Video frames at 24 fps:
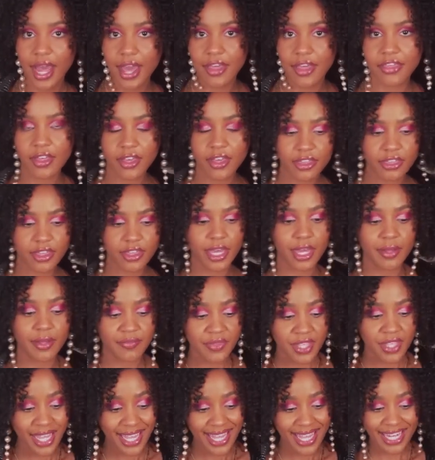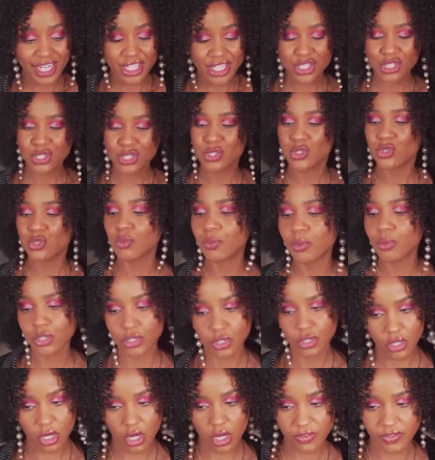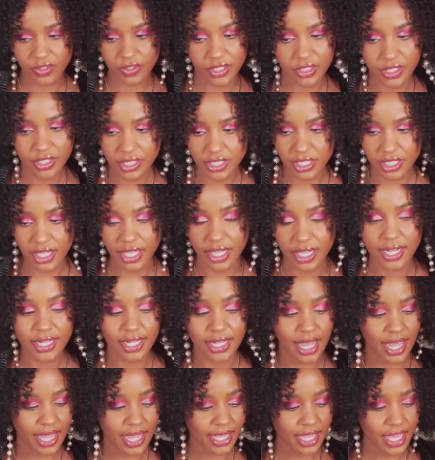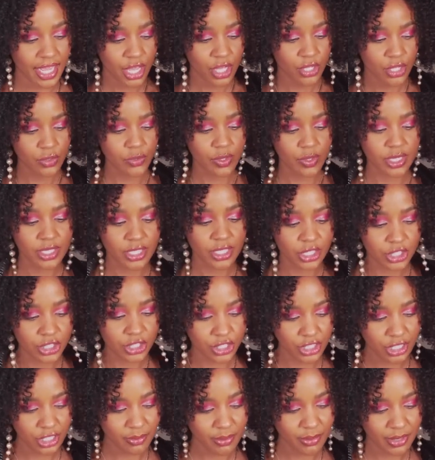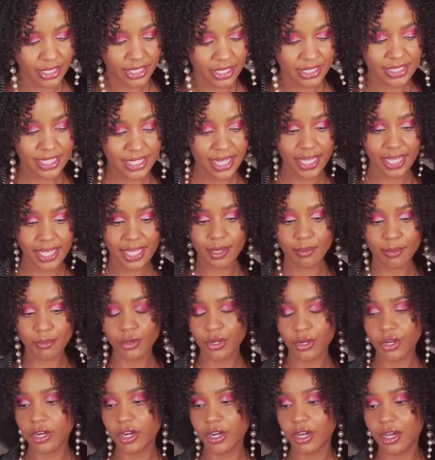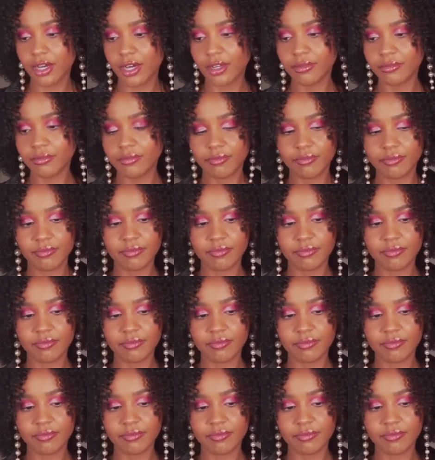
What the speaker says: I think that it is super soft to the skin. Like, you can legitimately take it, put it on,